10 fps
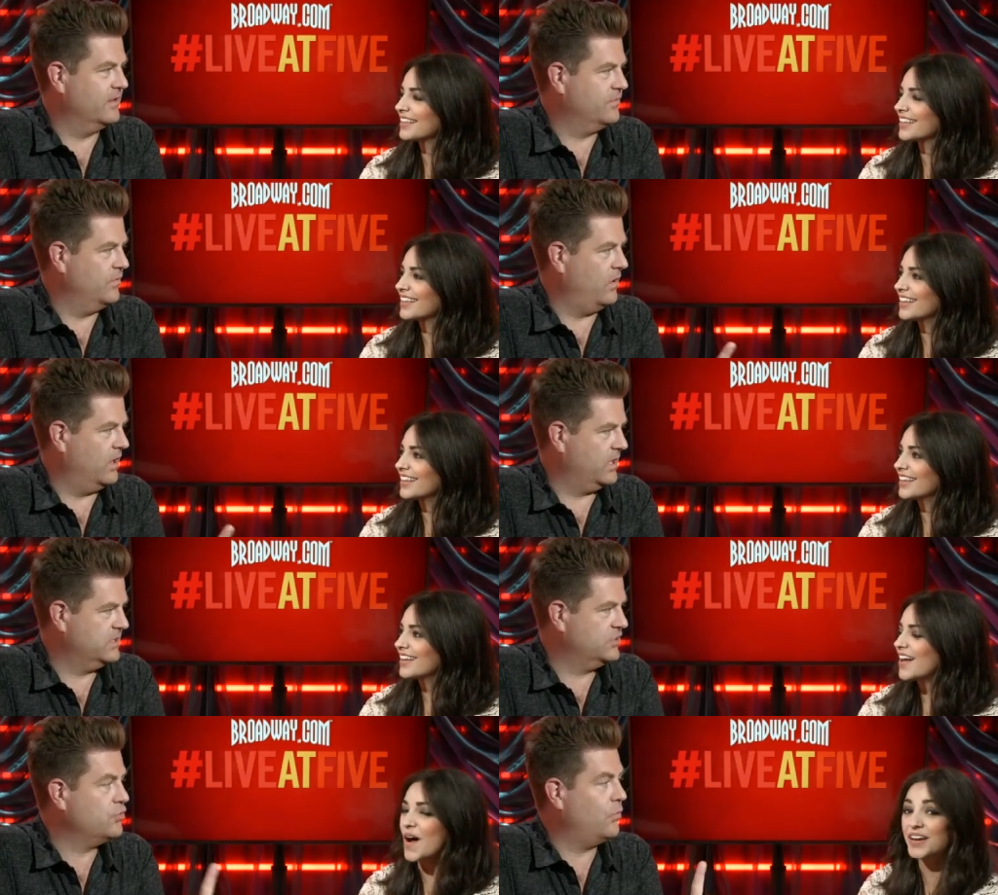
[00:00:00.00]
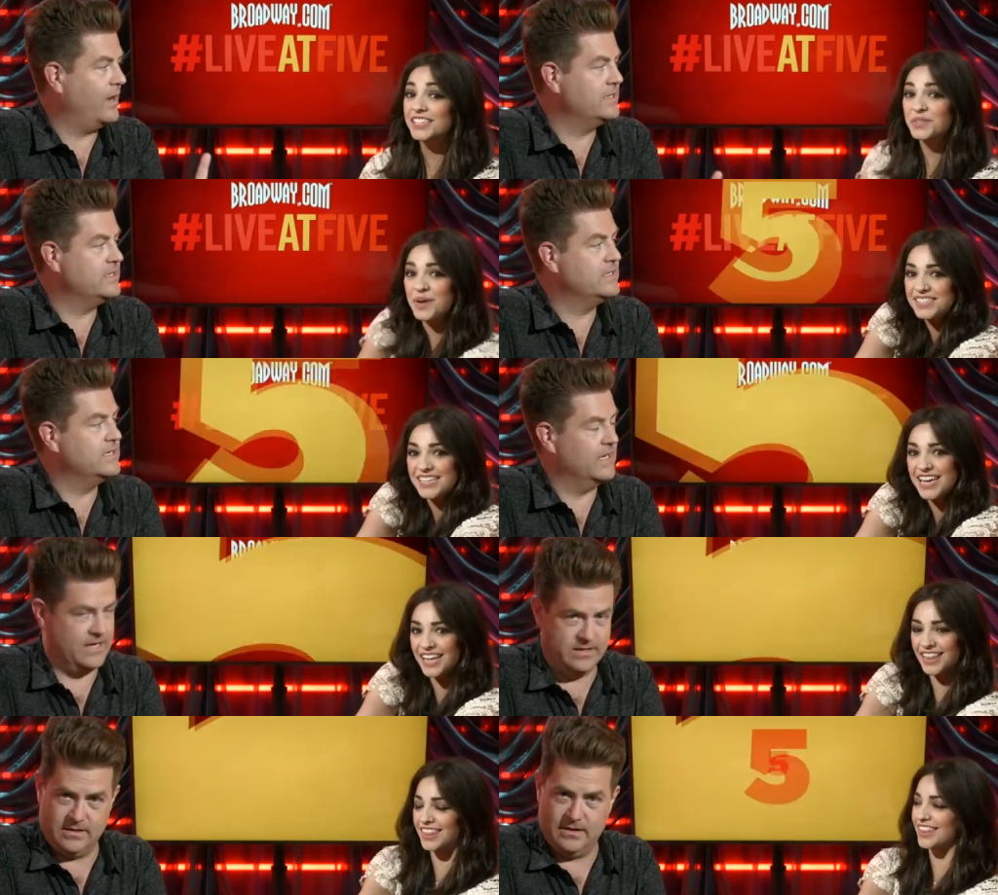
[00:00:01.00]
Speaker 1: through August, August 20th,
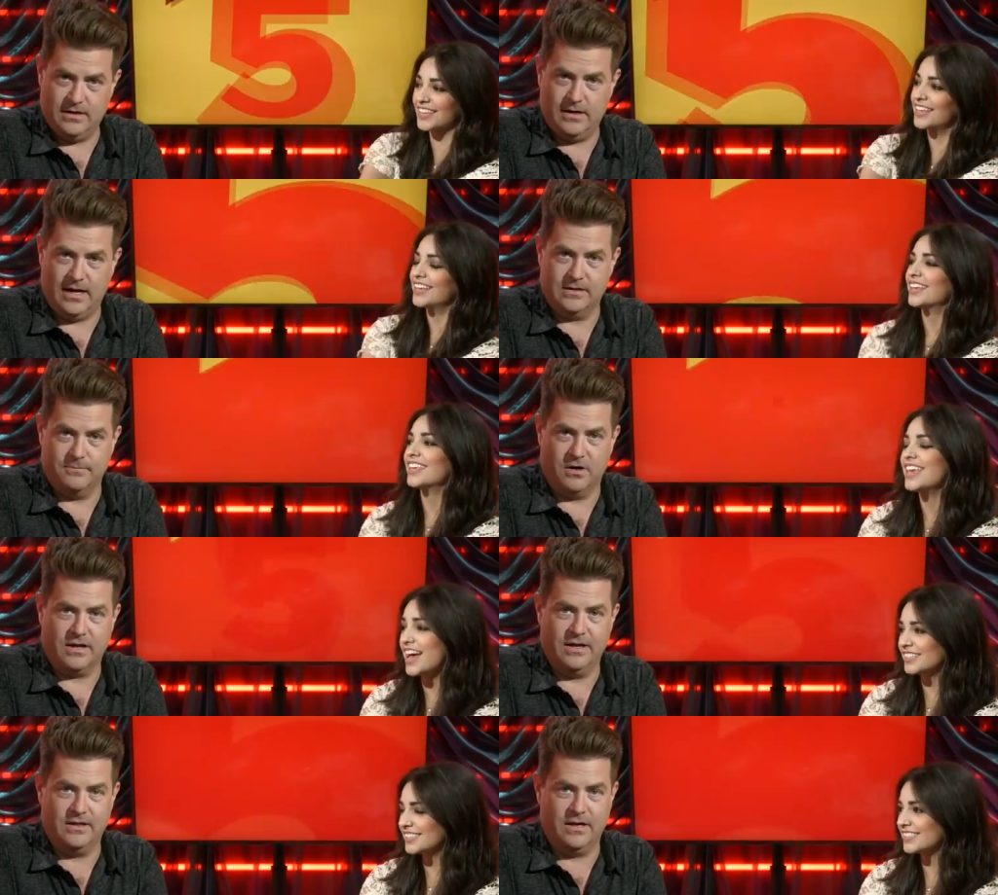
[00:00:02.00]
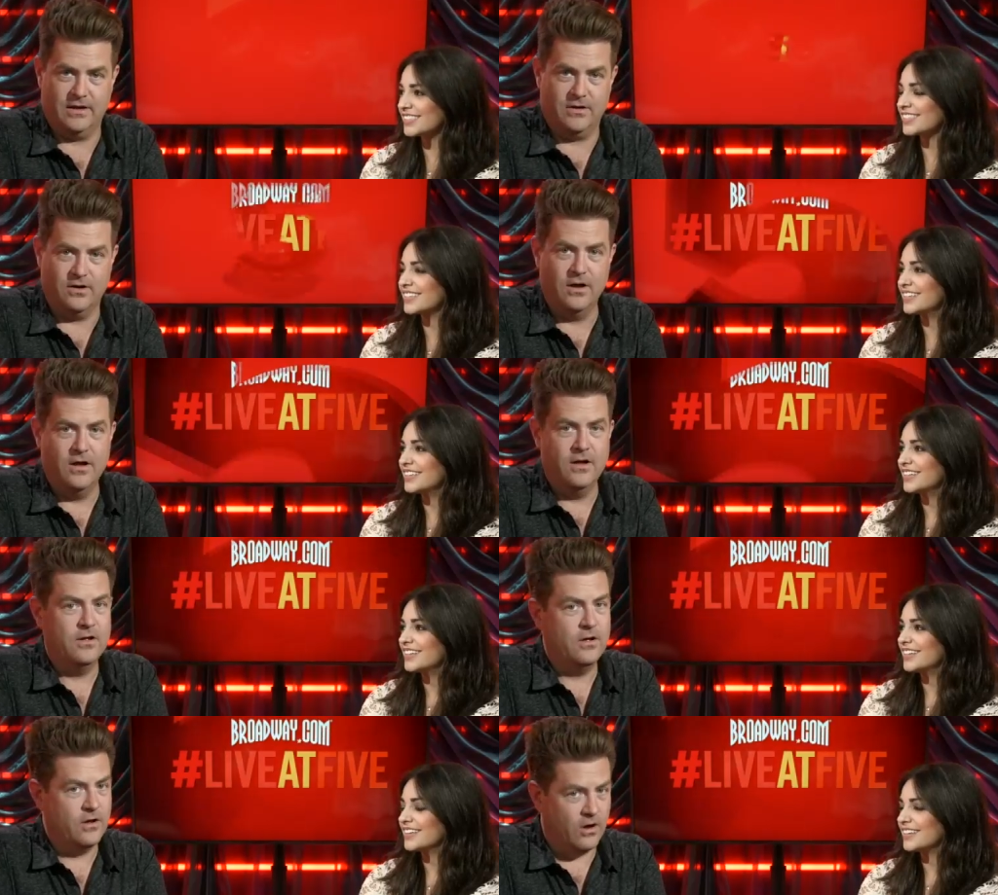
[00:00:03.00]
20th. at the Marquis yes. Theater.
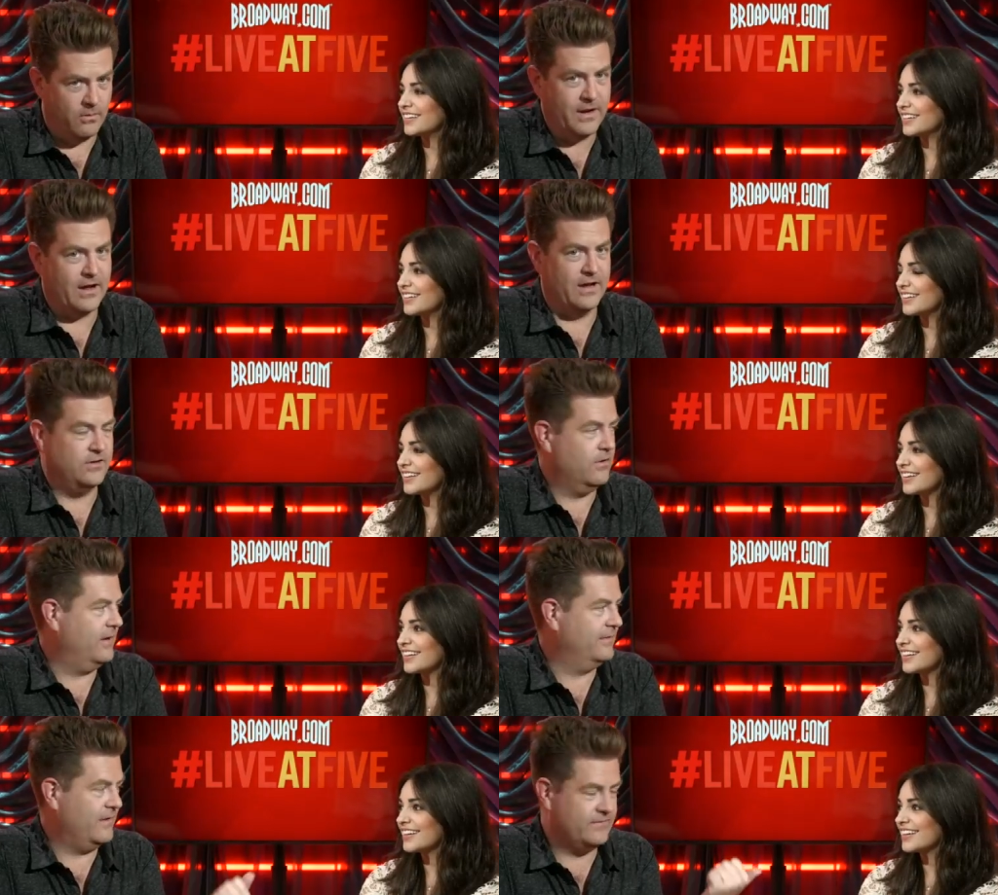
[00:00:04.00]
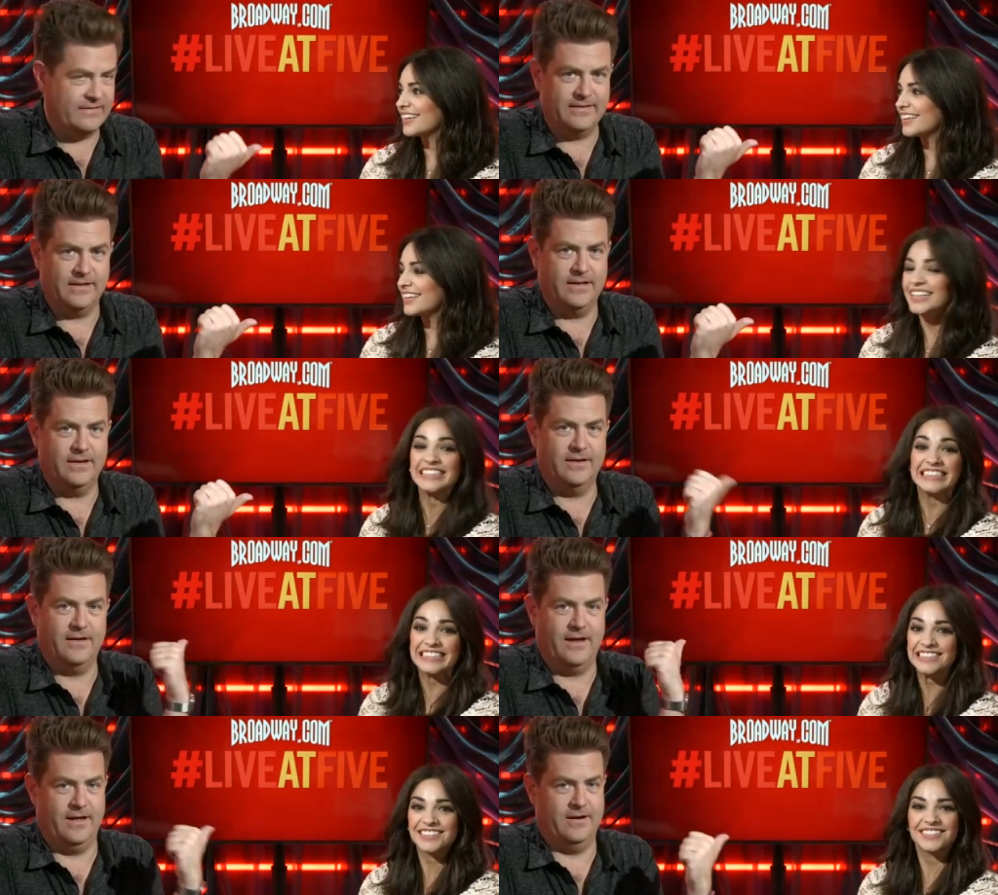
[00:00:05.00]
Oh my God, you guys have to see
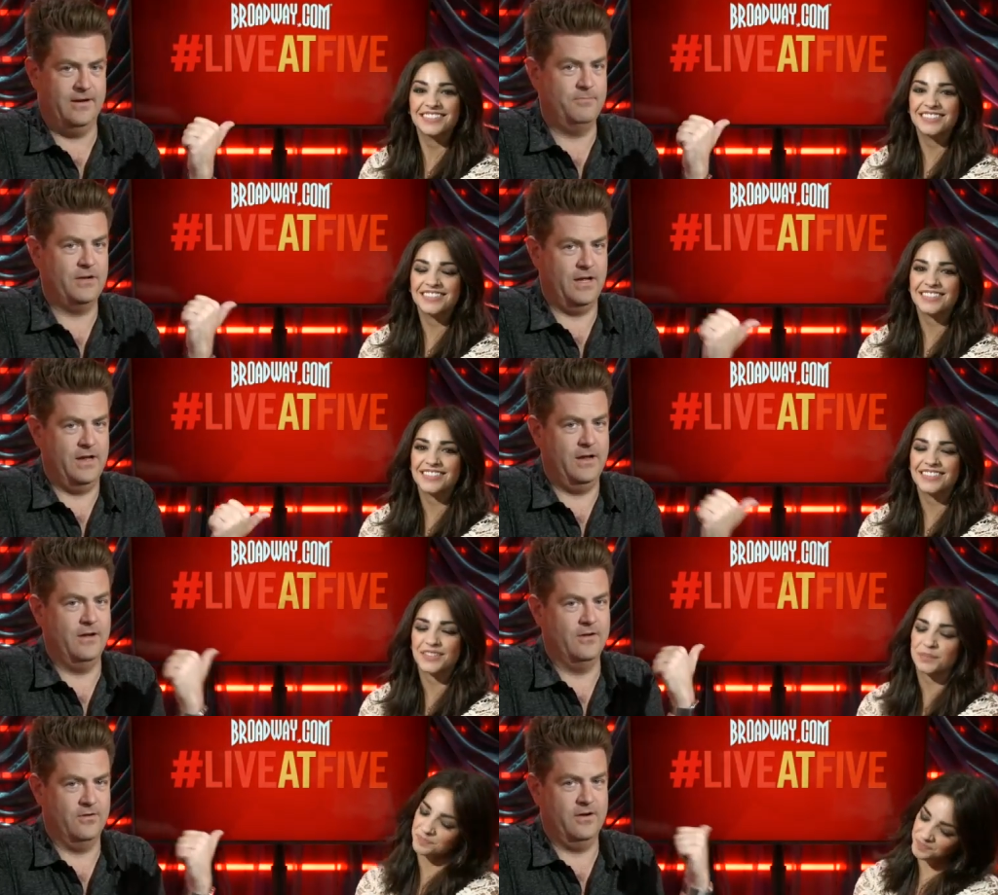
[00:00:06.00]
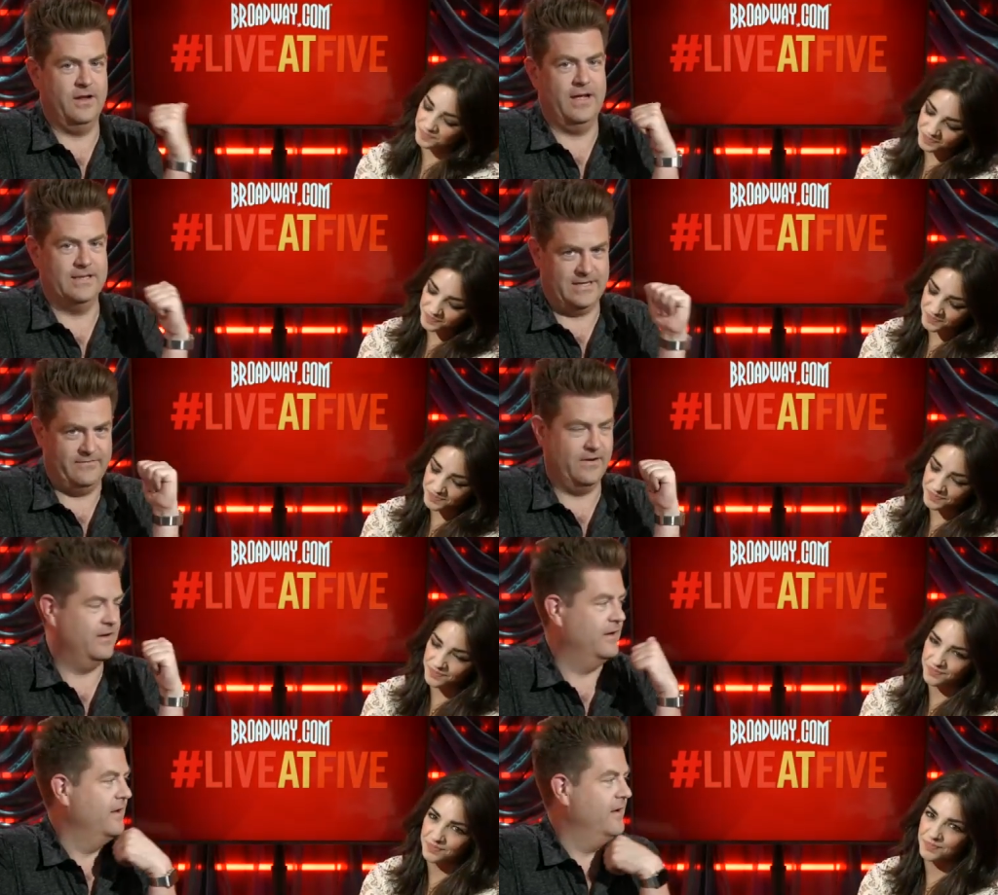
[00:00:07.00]
Anna play Gloria Estefan.
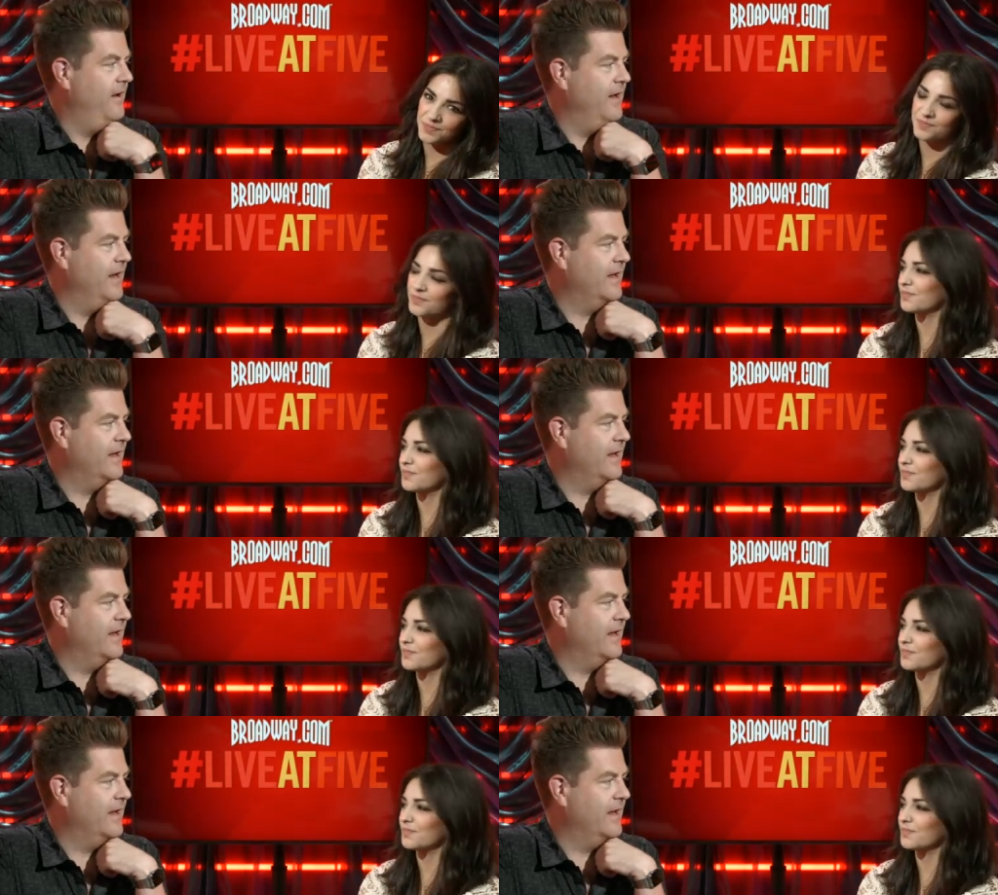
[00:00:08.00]
And I